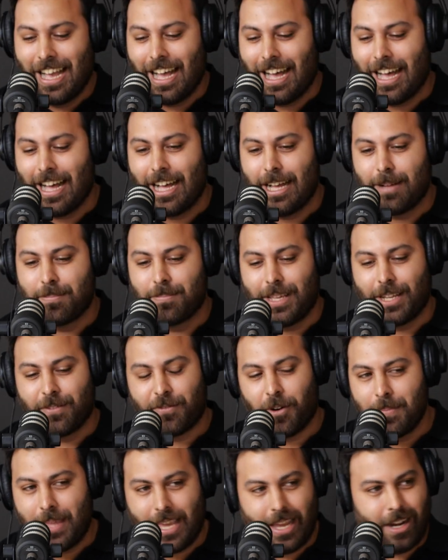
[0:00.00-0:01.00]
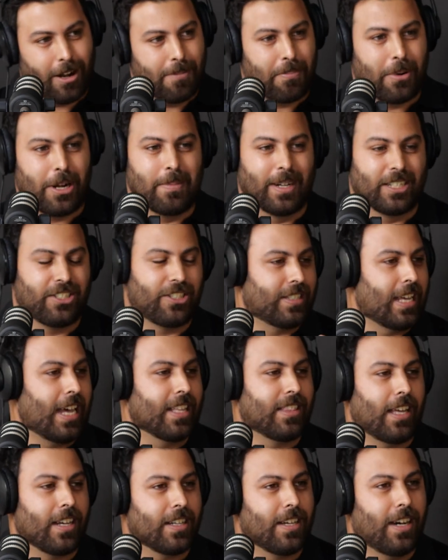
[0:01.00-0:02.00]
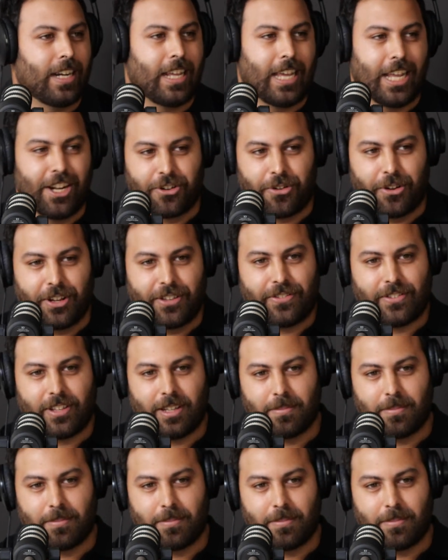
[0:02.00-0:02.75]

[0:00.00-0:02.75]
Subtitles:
And from there, I pretty much just had that kind of interest.